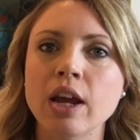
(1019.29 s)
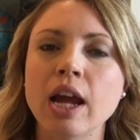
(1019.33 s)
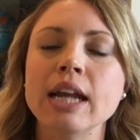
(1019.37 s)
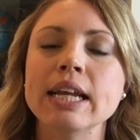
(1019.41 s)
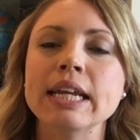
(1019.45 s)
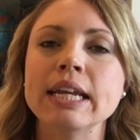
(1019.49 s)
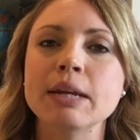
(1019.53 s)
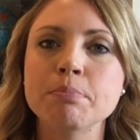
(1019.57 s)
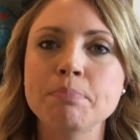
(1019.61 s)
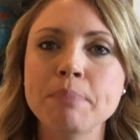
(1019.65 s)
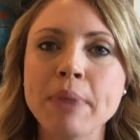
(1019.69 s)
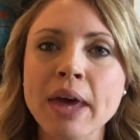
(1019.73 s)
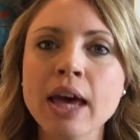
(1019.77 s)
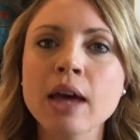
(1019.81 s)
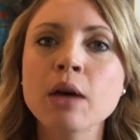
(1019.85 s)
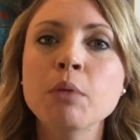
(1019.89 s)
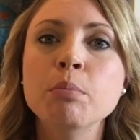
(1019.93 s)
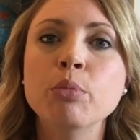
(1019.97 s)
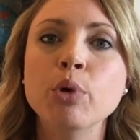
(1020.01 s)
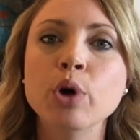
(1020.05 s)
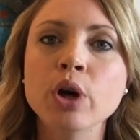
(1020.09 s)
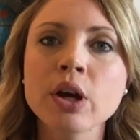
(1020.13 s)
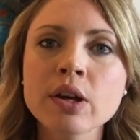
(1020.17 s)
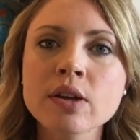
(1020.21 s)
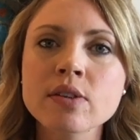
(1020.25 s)
and pick
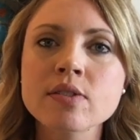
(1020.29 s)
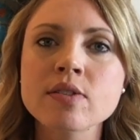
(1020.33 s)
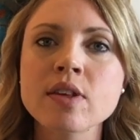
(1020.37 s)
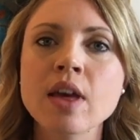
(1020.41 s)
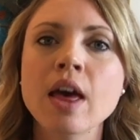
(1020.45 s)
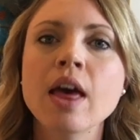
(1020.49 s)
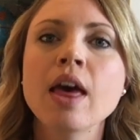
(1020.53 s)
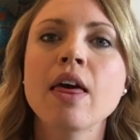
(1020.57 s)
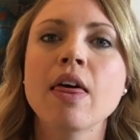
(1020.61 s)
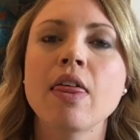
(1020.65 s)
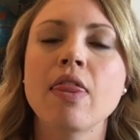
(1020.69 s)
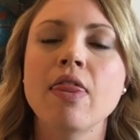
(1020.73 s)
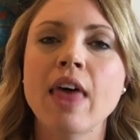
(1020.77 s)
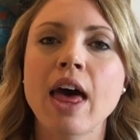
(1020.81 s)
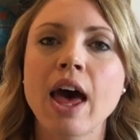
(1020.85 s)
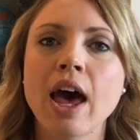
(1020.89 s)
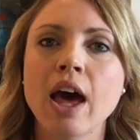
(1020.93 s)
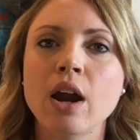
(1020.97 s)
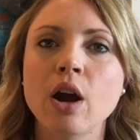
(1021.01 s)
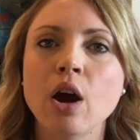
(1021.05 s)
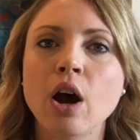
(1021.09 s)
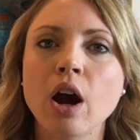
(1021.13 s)
books that